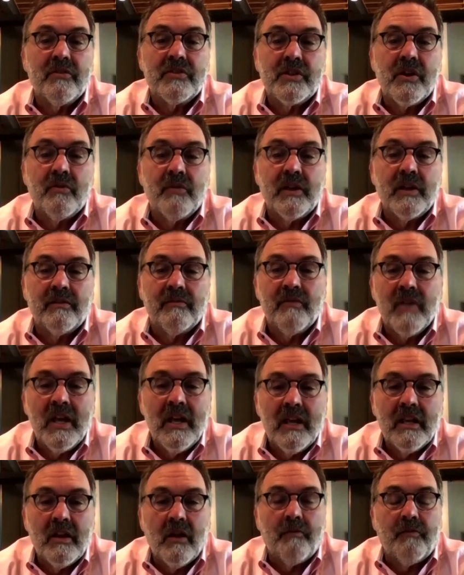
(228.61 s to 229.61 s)
So it,
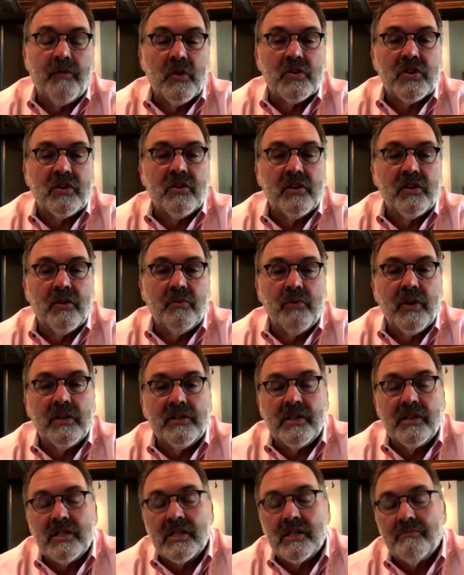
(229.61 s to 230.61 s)
you know, it feels good that we have
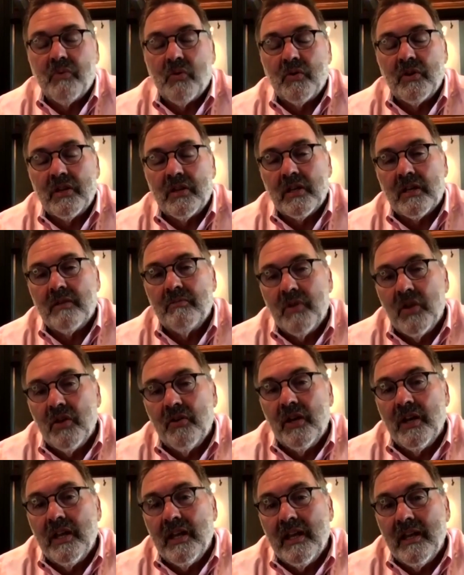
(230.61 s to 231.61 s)
the support of the
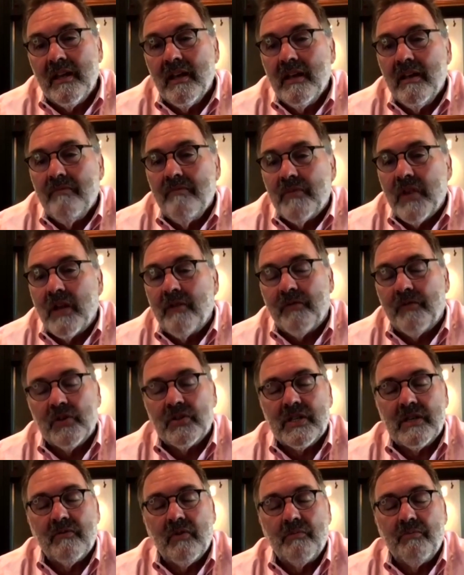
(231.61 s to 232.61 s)
community, and it
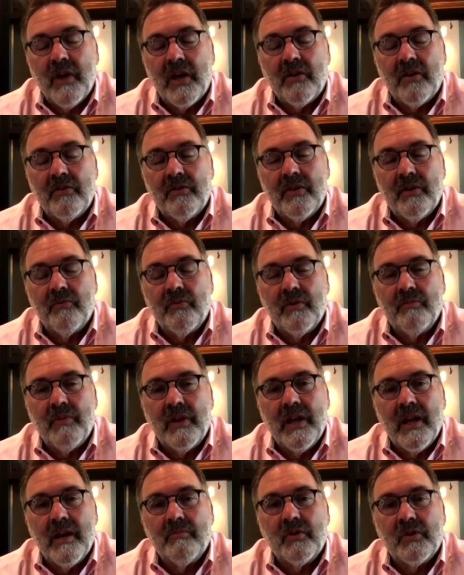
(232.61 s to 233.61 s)
feels even better that we've
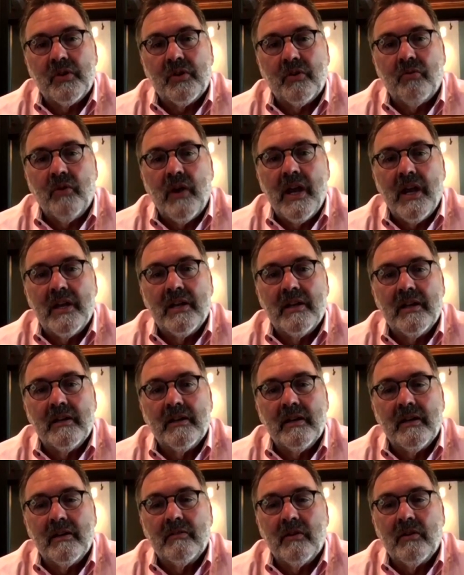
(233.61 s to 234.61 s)
been able to create a,
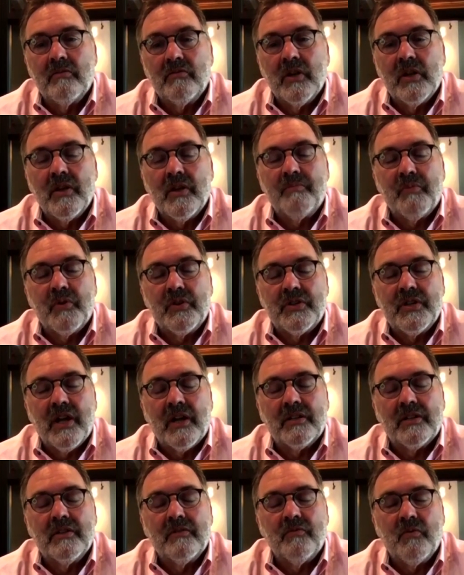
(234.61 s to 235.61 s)
a really
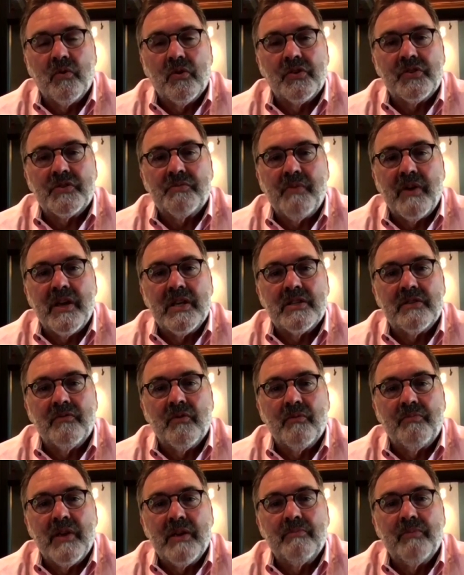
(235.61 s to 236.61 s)
productive workspace
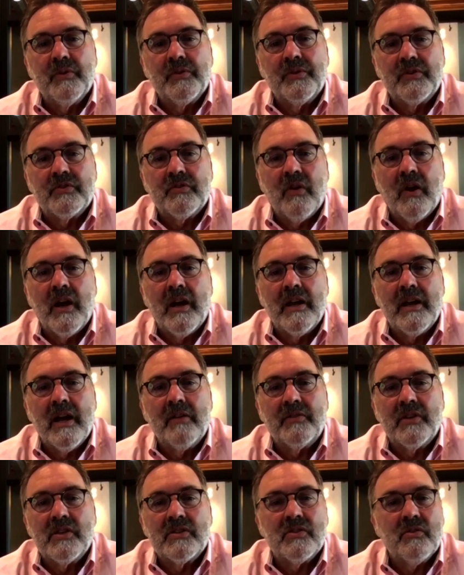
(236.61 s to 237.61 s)
for people to try
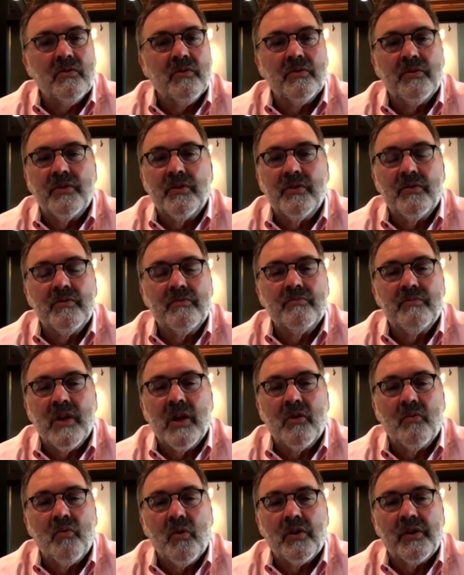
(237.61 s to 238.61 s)
out this whole new, you
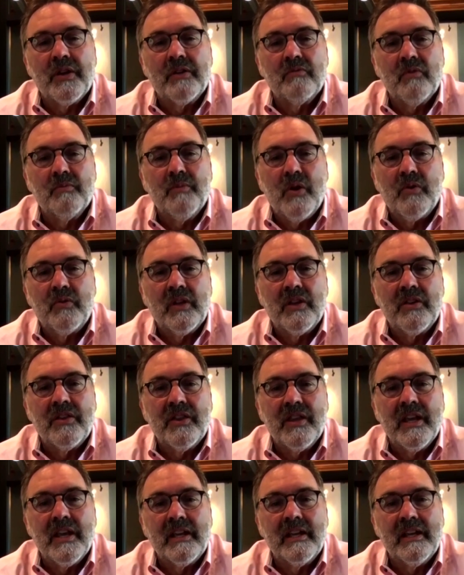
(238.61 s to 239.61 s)
know, working remotely
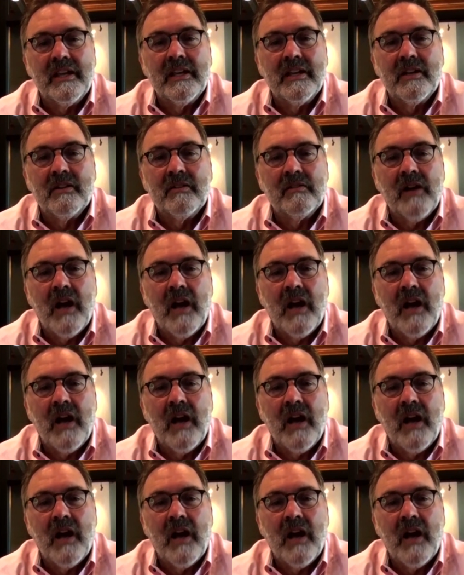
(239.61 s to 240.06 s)
thing in a